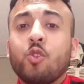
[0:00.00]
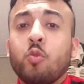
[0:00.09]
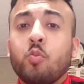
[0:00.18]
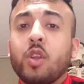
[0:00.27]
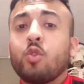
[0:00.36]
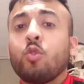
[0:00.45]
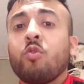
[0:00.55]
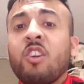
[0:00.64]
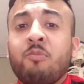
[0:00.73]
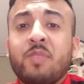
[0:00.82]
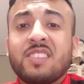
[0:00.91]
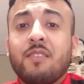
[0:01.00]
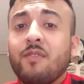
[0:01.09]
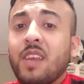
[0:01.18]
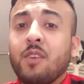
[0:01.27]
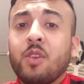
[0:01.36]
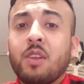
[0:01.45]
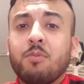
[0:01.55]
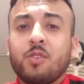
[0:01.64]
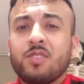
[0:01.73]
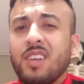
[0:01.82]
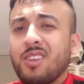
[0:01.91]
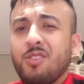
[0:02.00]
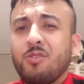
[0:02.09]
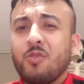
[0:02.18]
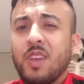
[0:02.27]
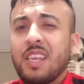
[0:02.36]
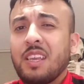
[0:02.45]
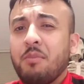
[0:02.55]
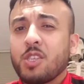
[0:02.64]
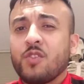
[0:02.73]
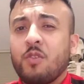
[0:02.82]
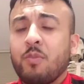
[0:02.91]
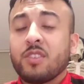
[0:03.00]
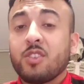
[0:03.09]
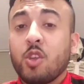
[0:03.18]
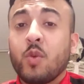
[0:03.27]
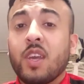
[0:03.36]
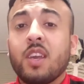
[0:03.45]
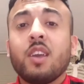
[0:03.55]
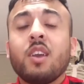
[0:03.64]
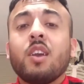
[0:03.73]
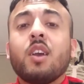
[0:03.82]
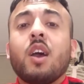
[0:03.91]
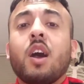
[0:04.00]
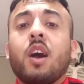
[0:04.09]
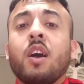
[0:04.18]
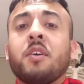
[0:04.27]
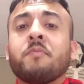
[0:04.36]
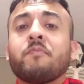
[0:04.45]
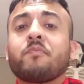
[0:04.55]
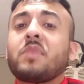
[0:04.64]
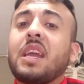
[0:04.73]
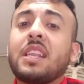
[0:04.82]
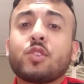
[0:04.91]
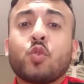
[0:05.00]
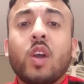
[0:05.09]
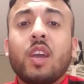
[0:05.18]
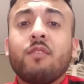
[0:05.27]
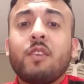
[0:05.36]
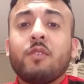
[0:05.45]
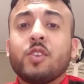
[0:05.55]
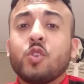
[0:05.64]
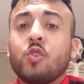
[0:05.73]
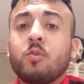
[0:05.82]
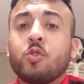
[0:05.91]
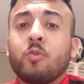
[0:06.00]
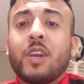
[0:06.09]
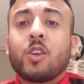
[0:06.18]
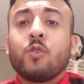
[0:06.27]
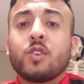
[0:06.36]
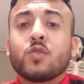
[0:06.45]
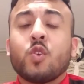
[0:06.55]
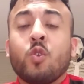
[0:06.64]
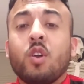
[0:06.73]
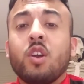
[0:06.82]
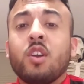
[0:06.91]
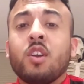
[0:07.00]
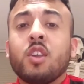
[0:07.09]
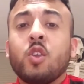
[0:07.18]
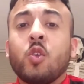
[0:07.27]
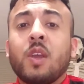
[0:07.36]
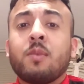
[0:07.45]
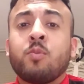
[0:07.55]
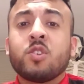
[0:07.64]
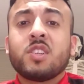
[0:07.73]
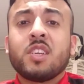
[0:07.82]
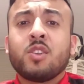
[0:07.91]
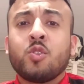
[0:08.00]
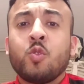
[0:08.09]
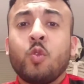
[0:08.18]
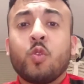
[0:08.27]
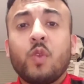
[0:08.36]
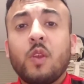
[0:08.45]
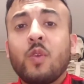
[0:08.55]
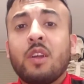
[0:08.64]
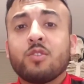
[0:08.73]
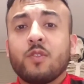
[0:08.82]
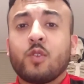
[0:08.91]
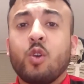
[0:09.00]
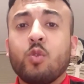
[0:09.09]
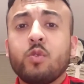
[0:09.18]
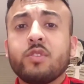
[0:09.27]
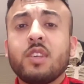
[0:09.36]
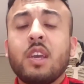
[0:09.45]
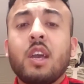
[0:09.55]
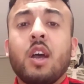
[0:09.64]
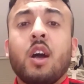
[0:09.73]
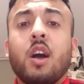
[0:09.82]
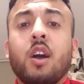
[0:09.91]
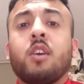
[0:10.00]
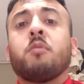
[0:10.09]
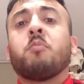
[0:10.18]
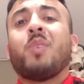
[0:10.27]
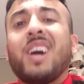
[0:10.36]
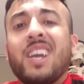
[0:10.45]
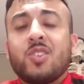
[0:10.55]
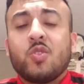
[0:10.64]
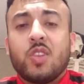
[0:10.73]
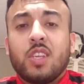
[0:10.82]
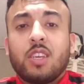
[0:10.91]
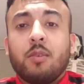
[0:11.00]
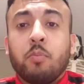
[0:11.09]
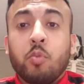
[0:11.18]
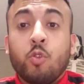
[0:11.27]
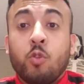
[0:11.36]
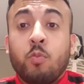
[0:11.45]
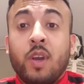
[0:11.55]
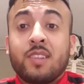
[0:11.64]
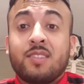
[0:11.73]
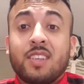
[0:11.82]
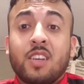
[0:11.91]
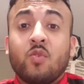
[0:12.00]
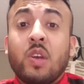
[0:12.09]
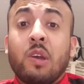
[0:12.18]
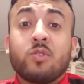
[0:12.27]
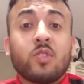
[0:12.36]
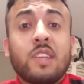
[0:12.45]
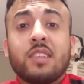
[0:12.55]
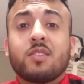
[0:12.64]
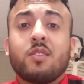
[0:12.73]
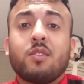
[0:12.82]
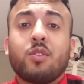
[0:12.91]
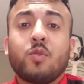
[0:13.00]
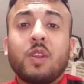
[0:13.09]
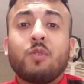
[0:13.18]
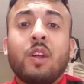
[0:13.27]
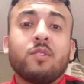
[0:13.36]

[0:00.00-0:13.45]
0.05% variant because I don't really get much of a buzz to it. And it's quite a very durable tobacco as well. You can push it to 3 rounds of coals, but I usually get bored by the second round, so that's 3